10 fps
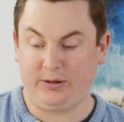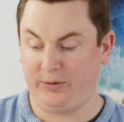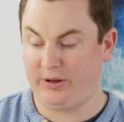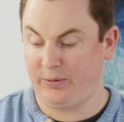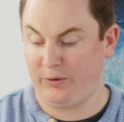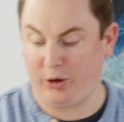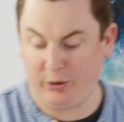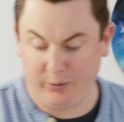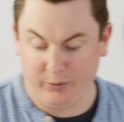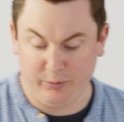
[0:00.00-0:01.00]
as we said, we've got
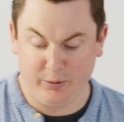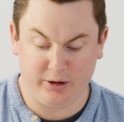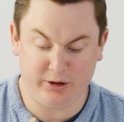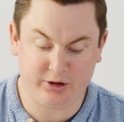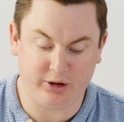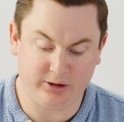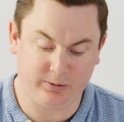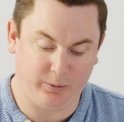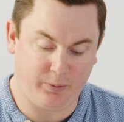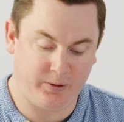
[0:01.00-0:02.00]
our Mirin sauce
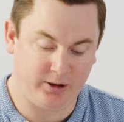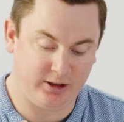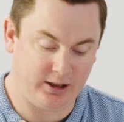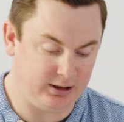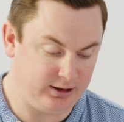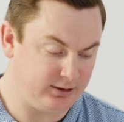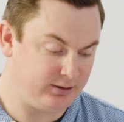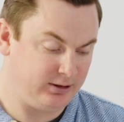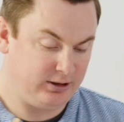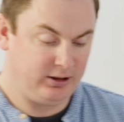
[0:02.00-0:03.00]
we prepared earlier.
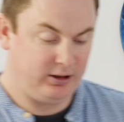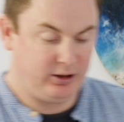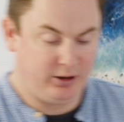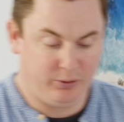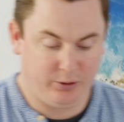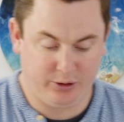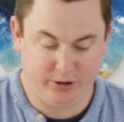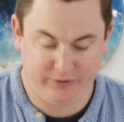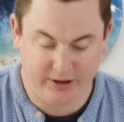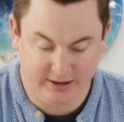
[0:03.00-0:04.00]
We're going
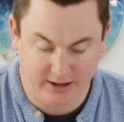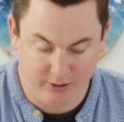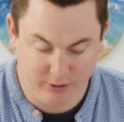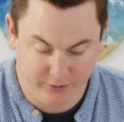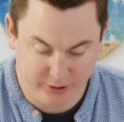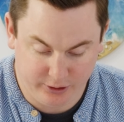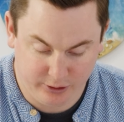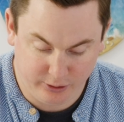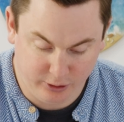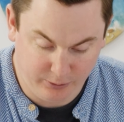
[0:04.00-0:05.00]
to divide that over the
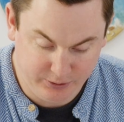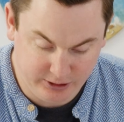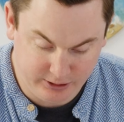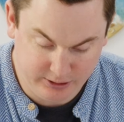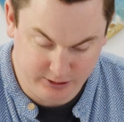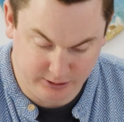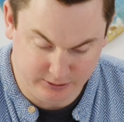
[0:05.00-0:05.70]
2 lobsters.